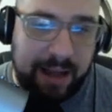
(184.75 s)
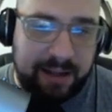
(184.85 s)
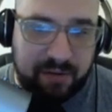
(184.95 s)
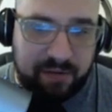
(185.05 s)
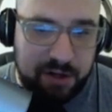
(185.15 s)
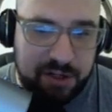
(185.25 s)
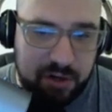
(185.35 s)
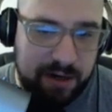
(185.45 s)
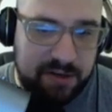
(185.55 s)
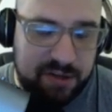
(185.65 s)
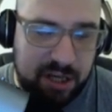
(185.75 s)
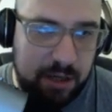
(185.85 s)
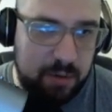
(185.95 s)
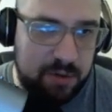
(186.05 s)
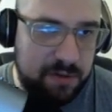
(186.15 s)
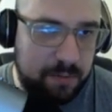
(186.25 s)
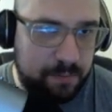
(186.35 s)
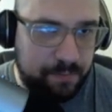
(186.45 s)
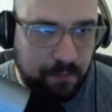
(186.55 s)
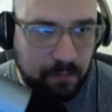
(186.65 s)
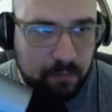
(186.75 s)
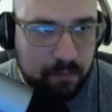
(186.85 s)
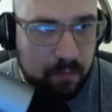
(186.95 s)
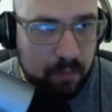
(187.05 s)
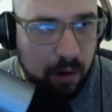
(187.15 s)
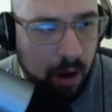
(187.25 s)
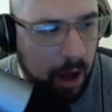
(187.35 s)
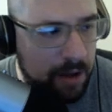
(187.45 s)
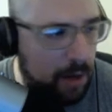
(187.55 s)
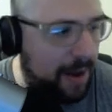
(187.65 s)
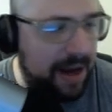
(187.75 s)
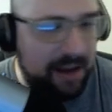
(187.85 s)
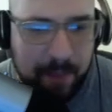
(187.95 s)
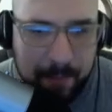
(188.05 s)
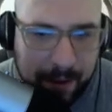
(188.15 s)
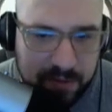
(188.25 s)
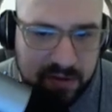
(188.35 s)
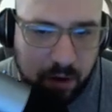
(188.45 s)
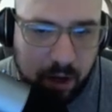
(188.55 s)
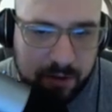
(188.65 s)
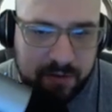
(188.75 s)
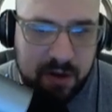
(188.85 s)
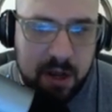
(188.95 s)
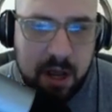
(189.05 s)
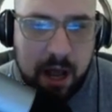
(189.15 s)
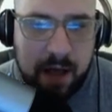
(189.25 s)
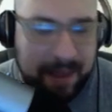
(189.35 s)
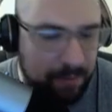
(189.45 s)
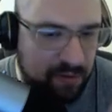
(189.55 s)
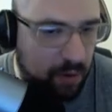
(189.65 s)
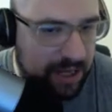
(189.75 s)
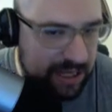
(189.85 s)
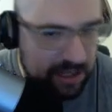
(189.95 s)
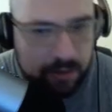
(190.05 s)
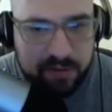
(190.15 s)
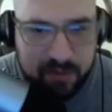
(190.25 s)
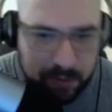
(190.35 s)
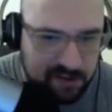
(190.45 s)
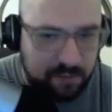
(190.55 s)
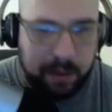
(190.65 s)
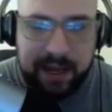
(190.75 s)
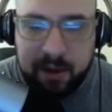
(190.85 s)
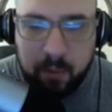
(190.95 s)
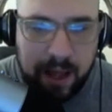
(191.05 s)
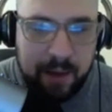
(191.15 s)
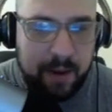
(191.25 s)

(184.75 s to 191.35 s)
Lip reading: But it was more what I was focusing on is the fact that he could be installing cheats and nobody would know.